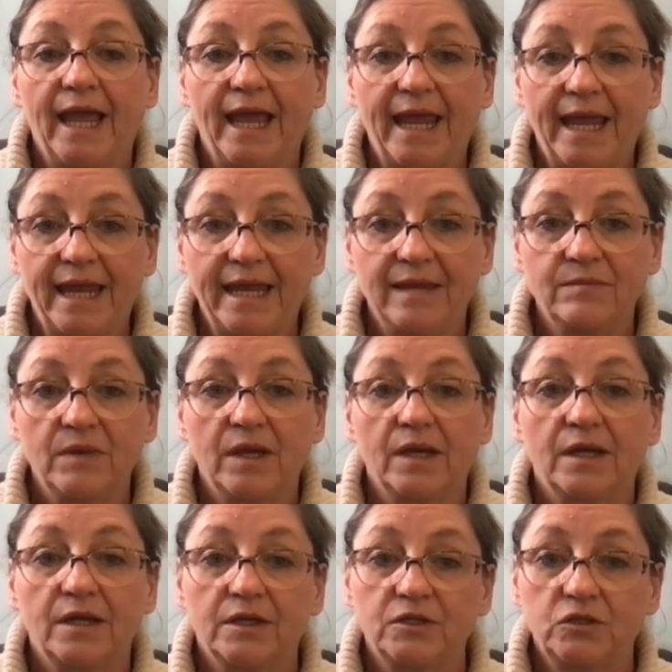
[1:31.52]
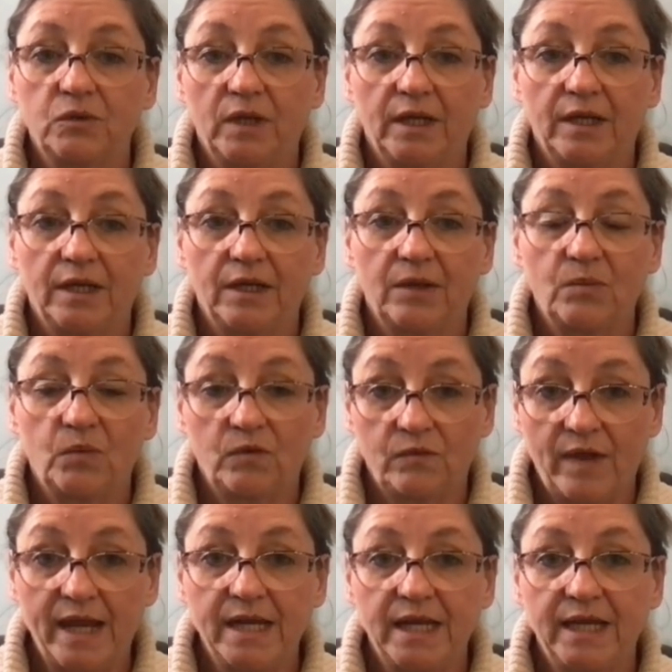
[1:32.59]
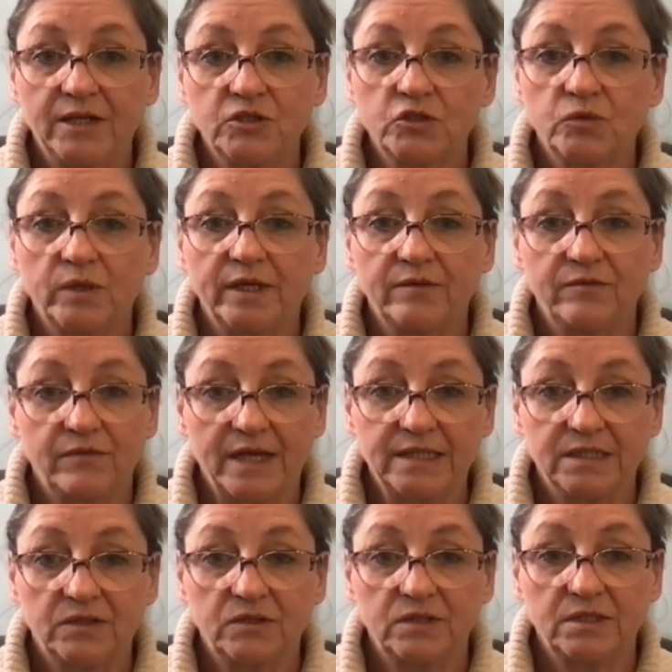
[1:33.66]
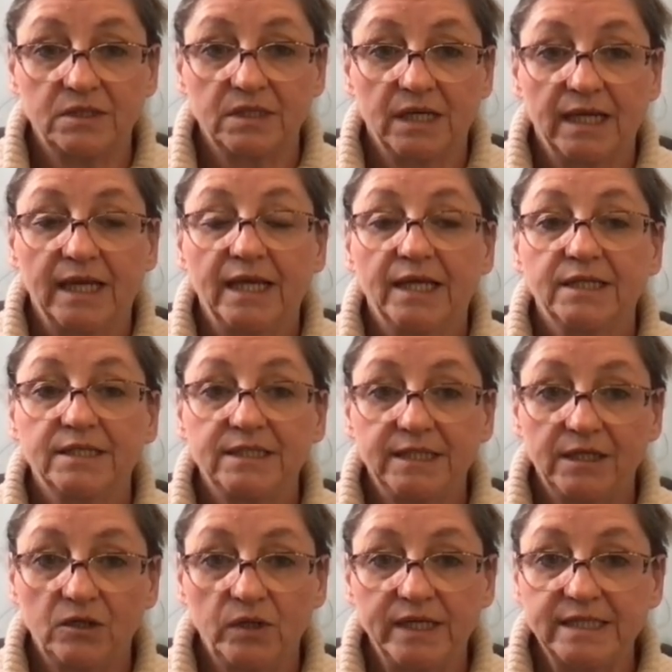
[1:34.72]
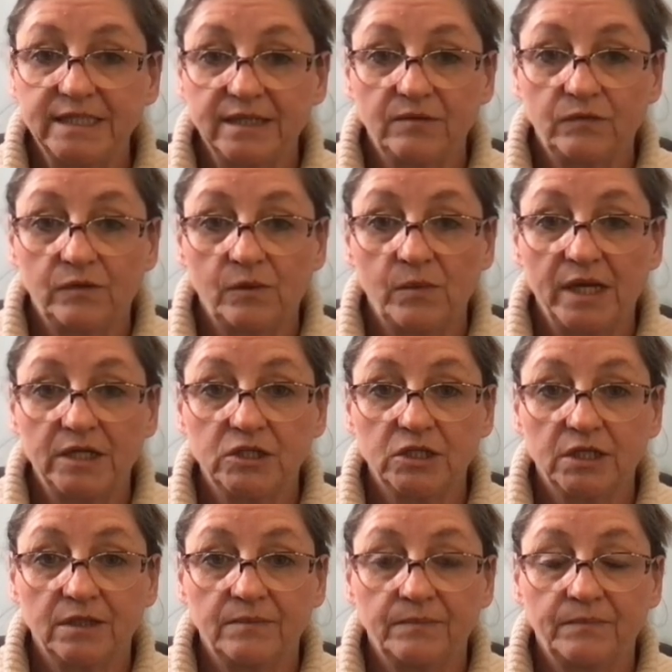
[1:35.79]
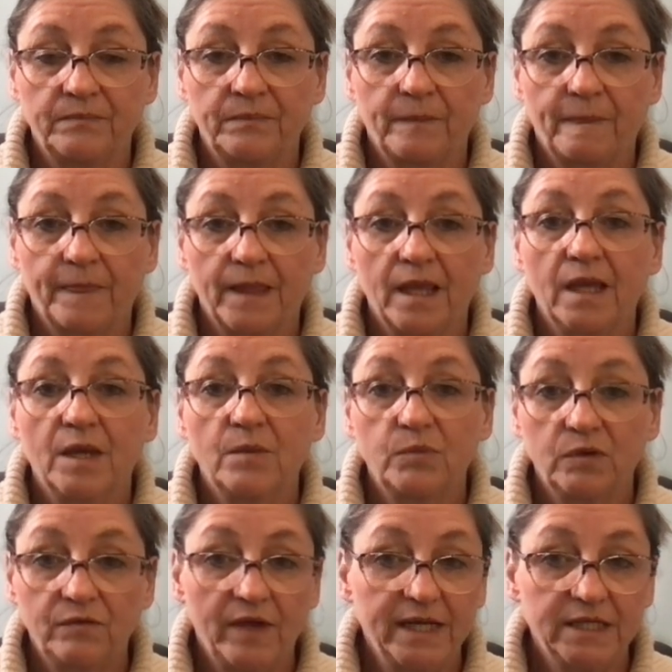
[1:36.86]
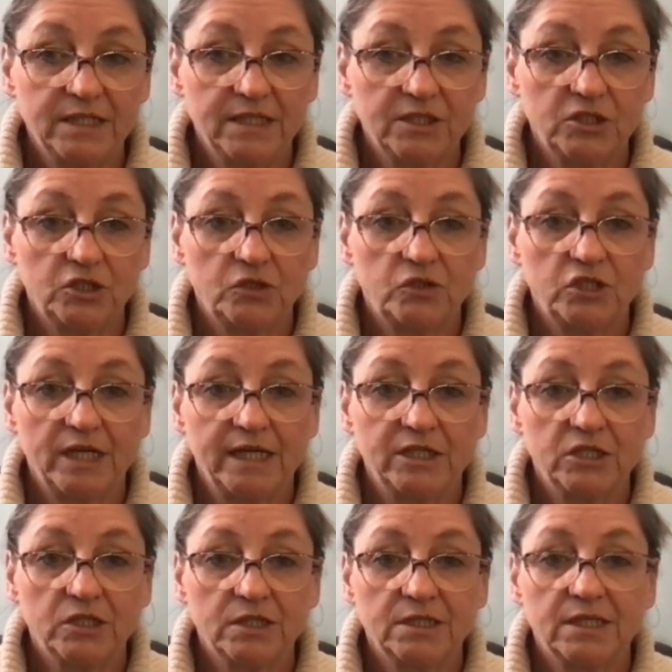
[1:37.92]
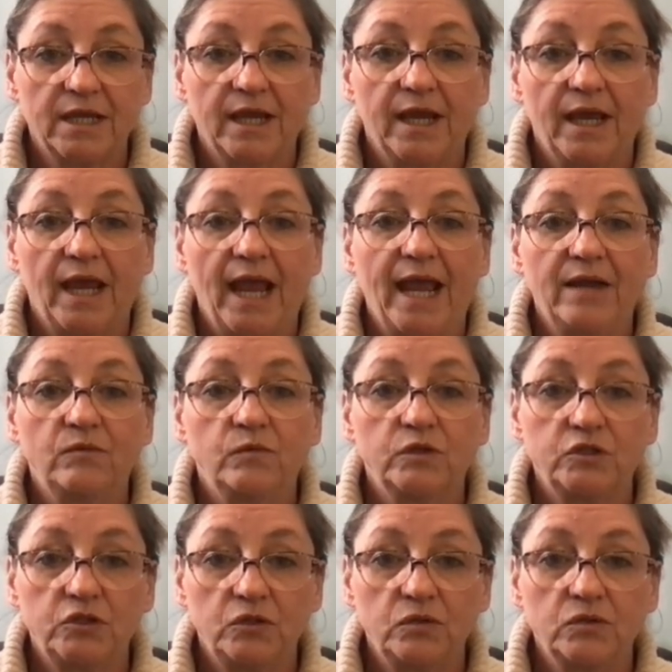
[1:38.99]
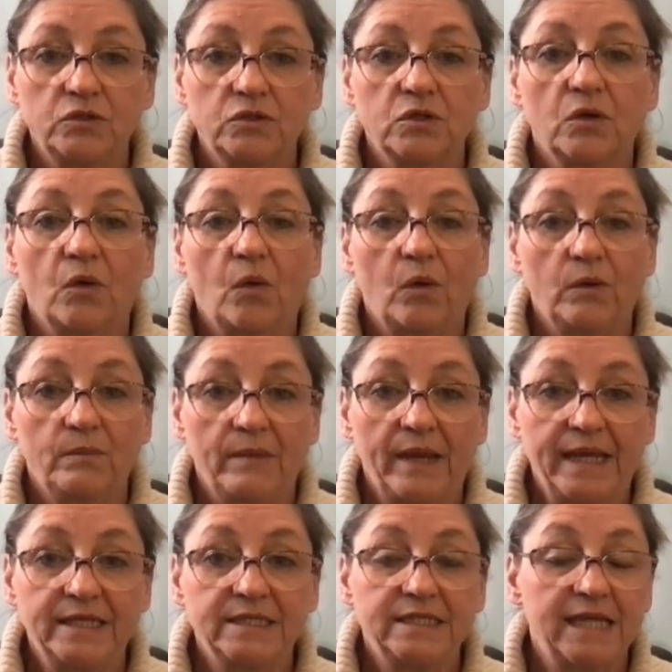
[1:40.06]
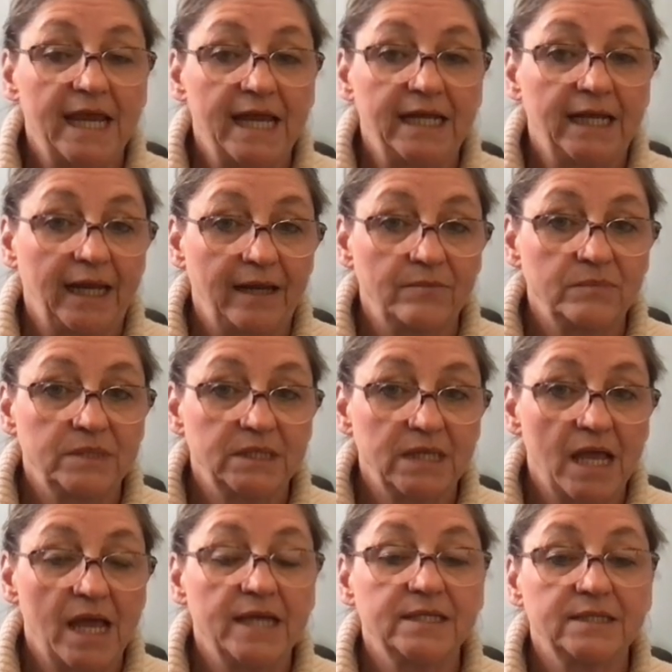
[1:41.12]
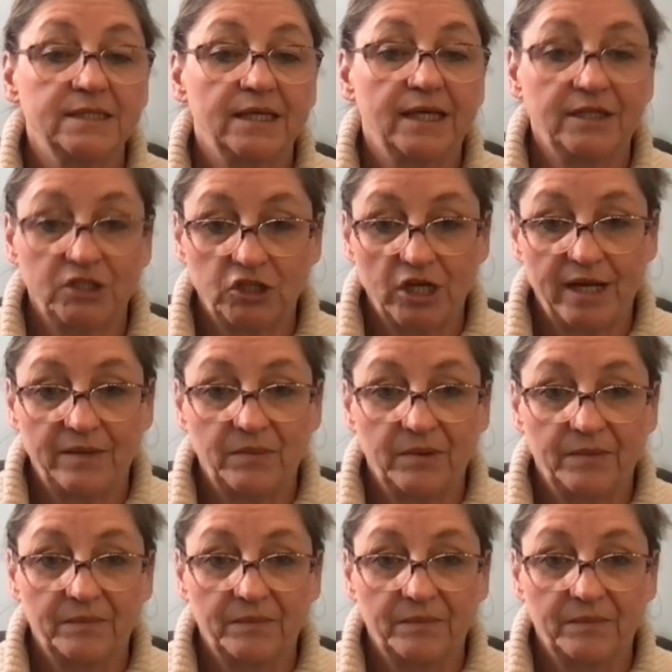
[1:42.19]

aim to prevent injury of vessels, decrease inflammation, prevent tissue changes, and reduce or maintain limb size and shape.